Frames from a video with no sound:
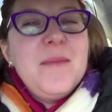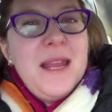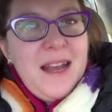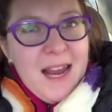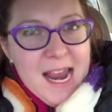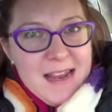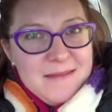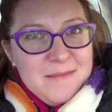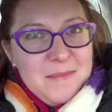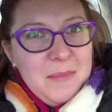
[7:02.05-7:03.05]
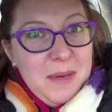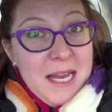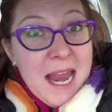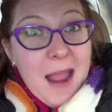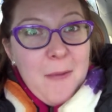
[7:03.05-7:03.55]
we meet again,
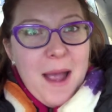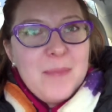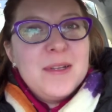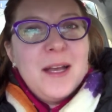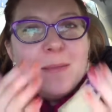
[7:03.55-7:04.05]
be AWAP.